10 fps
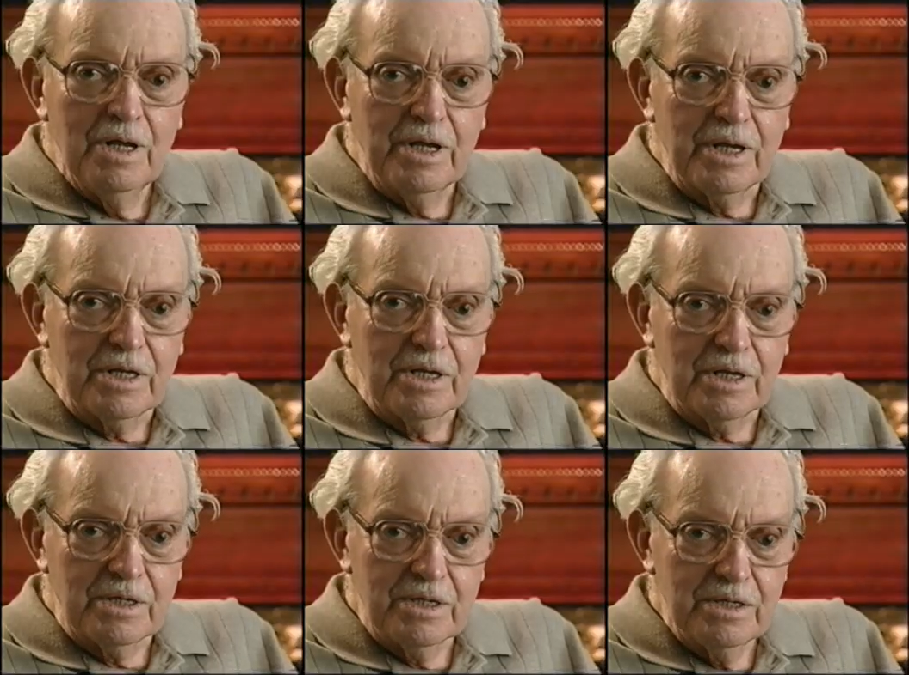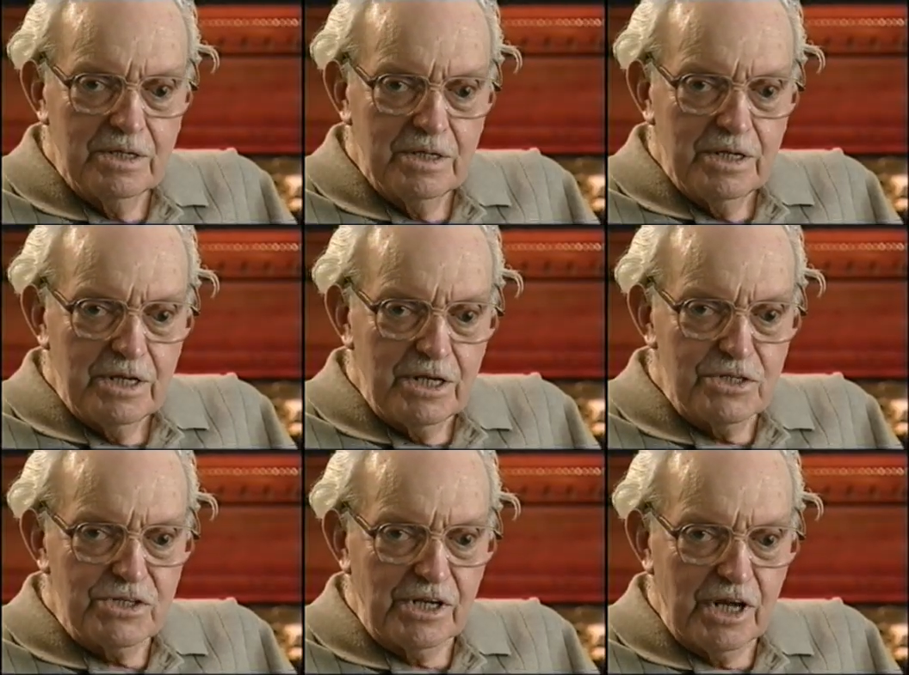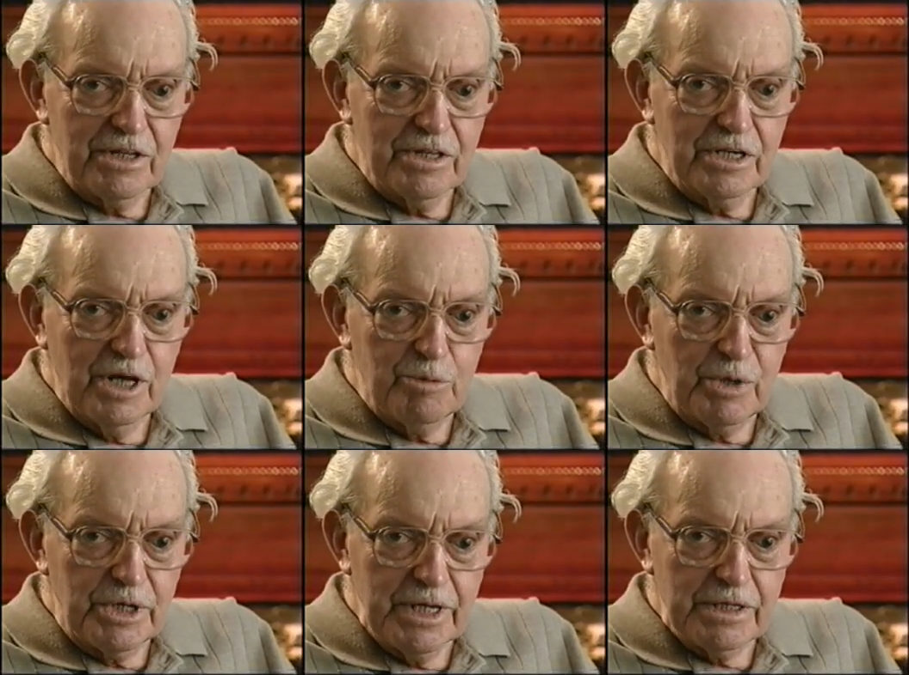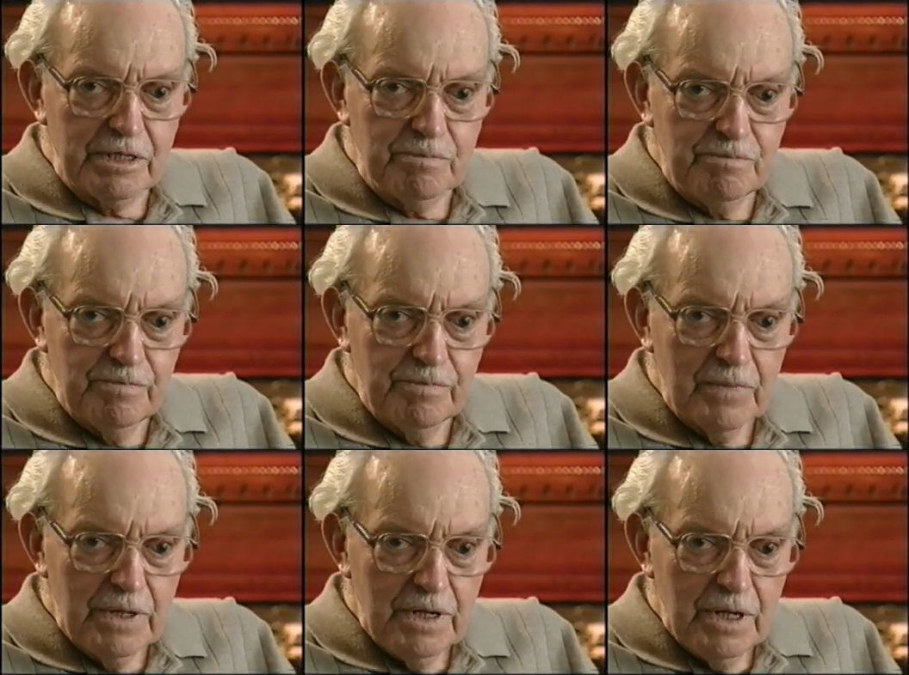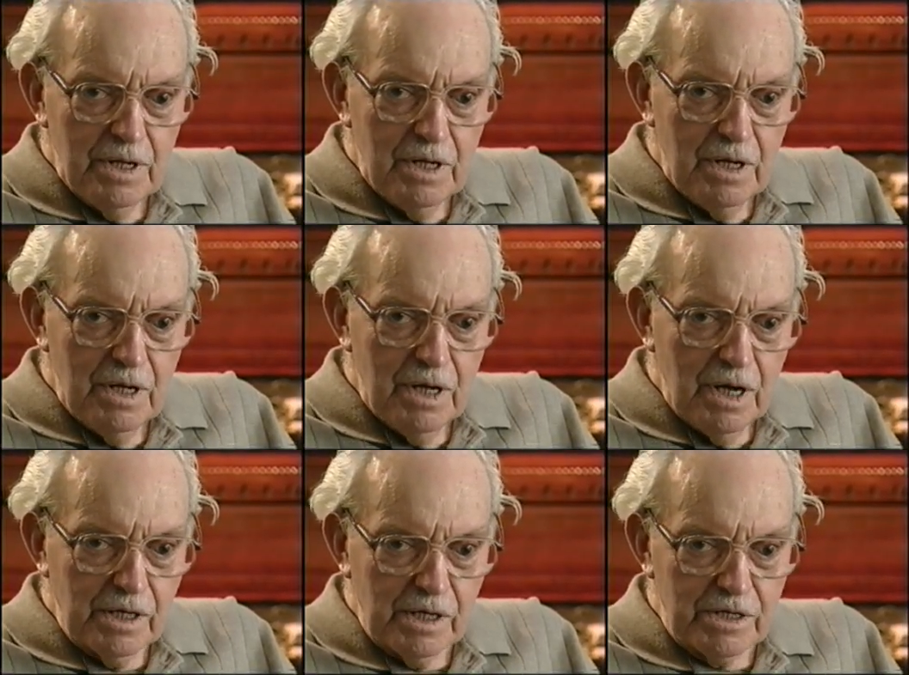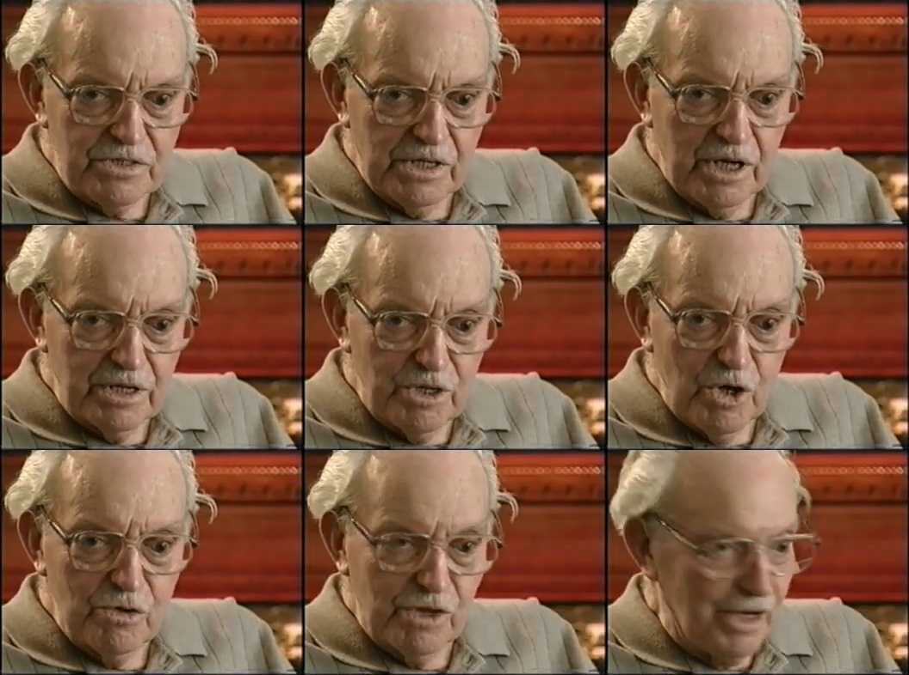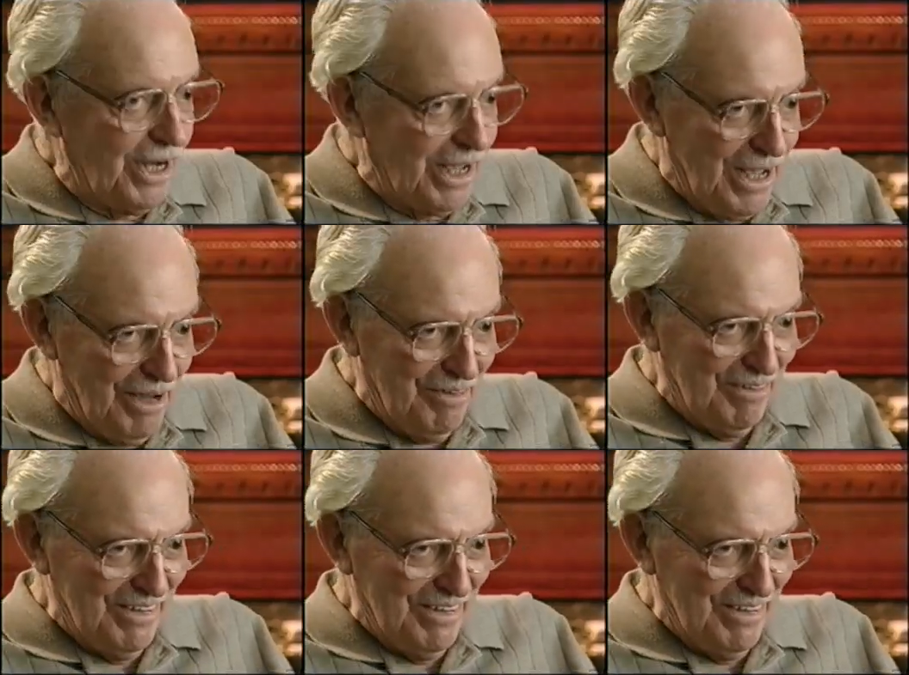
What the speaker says: And he said, "I think I've been hit." And I said, "I know that I have."